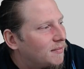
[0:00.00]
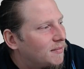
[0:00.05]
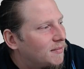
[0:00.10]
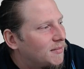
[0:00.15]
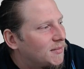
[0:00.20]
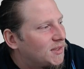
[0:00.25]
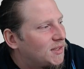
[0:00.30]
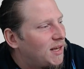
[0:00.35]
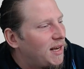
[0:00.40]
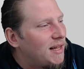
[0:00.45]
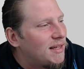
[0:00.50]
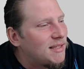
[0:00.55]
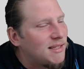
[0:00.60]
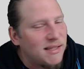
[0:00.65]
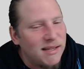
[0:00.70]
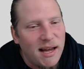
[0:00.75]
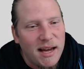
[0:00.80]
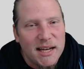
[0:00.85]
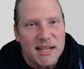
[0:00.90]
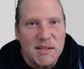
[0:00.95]
So let's
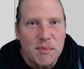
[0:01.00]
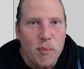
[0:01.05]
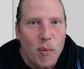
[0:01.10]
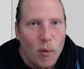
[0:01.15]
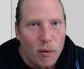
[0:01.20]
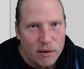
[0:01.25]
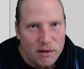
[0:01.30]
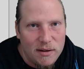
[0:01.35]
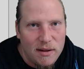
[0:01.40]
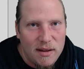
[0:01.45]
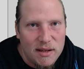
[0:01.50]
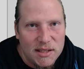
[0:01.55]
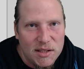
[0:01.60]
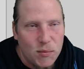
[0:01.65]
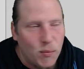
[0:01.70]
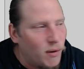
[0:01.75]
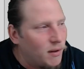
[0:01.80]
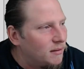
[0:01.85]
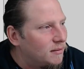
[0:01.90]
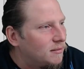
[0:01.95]
export this
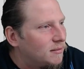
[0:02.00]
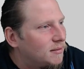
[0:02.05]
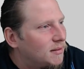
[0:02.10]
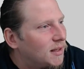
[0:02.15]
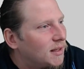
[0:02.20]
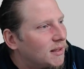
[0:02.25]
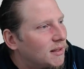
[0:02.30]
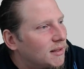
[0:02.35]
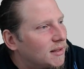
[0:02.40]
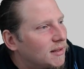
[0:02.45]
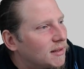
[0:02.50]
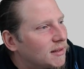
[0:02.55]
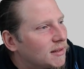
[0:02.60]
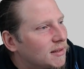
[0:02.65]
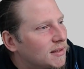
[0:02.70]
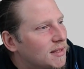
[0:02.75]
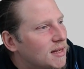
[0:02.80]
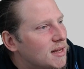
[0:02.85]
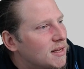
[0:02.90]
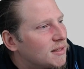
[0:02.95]
one.
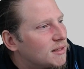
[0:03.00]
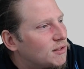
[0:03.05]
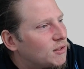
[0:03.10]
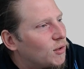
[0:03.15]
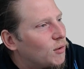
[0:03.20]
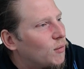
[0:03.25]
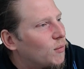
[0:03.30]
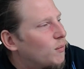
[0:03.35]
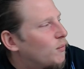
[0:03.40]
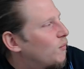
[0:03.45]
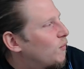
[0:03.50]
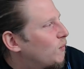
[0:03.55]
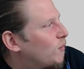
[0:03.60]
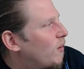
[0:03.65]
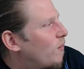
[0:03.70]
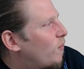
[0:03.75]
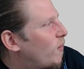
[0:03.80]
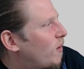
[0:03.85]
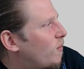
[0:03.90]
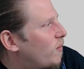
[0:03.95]
So
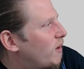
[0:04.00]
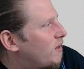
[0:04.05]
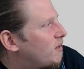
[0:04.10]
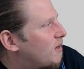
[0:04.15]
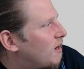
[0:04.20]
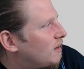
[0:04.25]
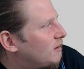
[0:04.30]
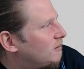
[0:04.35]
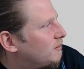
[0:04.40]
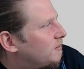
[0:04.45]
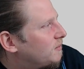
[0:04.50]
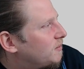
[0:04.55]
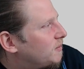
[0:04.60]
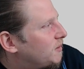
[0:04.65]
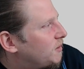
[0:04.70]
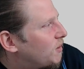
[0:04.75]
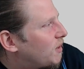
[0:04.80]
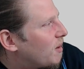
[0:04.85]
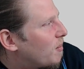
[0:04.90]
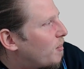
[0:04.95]
when we're done,
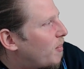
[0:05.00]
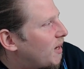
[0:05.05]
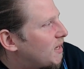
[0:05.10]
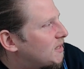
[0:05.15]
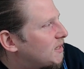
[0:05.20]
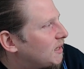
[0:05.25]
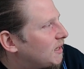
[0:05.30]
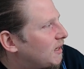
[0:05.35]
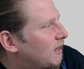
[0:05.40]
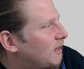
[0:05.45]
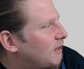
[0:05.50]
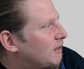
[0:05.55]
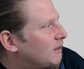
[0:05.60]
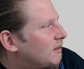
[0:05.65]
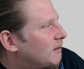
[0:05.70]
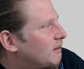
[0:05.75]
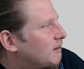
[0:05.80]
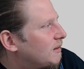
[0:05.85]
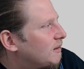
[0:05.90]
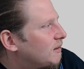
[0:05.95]
you can basically
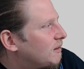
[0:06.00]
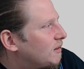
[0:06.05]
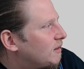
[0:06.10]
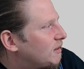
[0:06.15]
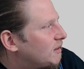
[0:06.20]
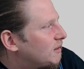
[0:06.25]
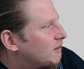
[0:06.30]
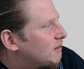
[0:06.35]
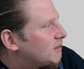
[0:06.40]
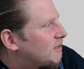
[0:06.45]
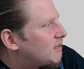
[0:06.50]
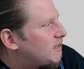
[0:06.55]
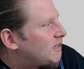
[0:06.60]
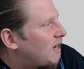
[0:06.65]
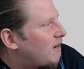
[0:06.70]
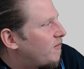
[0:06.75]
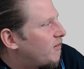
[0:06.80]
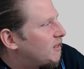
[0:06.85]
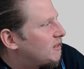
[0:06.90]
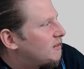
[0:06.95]

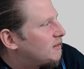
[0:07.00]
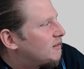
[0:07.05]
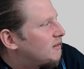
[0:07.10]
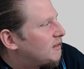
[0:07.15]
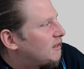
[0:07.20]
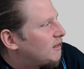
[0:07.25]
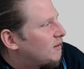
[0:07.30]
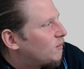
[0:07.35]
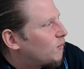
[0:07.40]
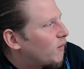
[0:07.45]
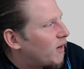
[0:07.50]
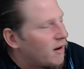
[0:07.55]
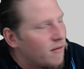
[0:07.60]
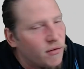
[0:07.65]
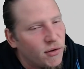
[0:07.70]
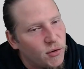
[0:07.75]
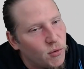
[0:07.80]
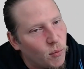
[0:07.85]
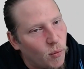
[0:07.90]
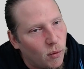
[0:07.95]
save it whatever
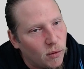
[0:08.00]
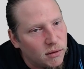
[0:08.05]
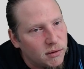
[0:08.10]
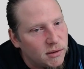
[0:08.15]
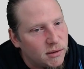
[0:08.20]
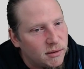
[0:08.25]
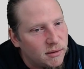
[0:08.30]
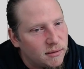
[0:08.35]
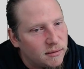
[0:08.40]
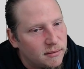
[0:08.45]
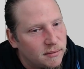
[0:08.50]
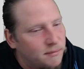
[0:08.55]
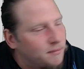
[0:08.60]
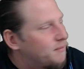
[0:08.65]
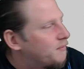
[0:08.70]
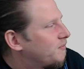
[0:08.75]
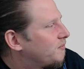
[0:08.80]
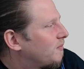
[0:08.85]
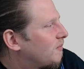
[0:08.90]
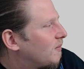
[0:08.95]
you want.
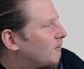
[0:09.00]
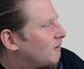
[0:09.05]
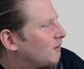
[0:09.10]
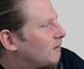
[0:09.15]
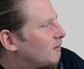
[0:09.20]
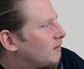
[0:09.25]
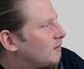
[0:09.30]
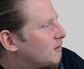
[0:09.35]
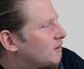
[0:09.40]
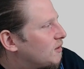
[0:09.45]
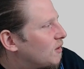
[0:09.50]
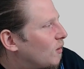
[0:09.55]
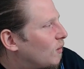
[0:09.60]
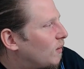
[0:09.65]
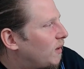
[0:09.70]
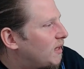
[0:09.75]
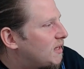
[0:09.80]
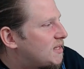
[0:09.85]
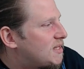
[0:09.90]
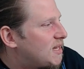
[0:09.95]
So
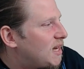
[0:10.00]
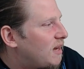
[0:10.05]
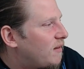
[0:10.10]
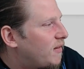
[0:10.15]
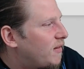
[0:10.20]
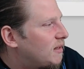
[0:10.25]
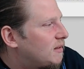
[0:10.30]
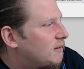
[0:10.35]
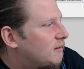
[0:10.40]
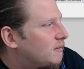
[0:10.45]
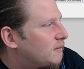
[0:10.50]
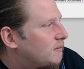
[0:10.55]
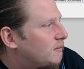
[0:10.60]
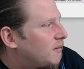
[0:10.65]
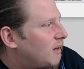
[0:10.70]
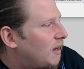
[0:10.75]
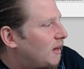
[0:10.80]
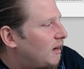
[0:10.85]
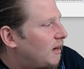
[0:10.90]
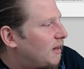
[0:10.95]
let's save it
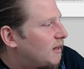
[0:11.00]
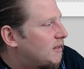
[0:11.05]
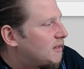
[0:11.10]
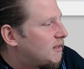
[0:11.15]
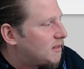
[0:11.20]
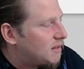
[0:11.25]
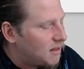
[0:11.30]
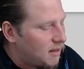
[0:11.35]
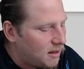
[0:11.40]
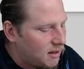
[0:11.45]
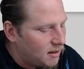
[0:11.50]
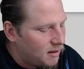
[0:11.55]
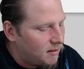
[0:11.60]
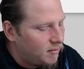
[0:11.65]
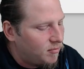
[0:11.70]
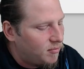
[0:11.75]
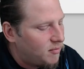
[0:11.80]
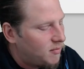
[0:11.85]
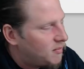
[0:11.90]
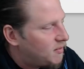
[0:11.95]
and let's
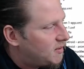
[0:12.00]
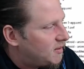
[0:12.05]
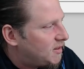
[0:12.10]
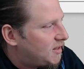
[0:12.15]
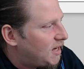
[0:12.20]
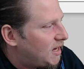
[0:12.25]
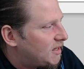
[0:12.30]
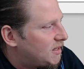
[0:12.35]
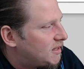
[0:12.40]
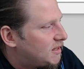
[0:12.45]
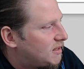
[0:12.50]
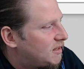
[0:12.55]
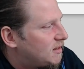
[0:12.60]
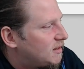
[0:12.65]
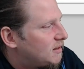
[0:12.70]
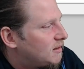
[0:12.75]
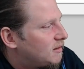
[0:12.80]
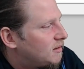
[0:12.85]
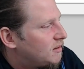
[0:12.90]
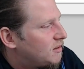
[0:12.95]
test
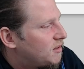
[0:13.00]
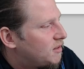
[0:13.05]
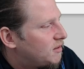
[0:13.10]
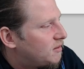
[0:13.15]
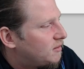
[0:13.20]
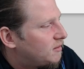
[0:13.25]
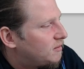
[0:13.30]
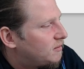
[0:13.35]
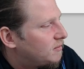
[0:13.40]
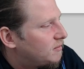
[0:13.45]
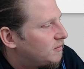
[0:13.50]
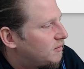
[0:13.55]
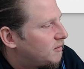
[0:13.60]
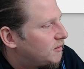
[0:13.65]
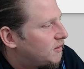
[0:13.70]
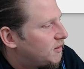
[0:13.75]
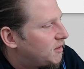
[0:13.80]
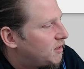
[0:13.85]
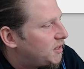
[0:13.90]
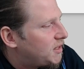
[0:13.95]

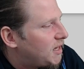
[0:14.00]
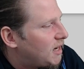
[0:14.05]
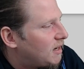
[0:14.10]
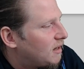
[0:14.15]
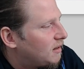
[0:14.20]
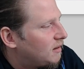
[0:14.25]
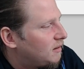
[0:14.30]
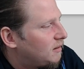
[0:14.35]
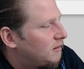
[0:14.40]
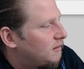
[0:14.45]
triangle.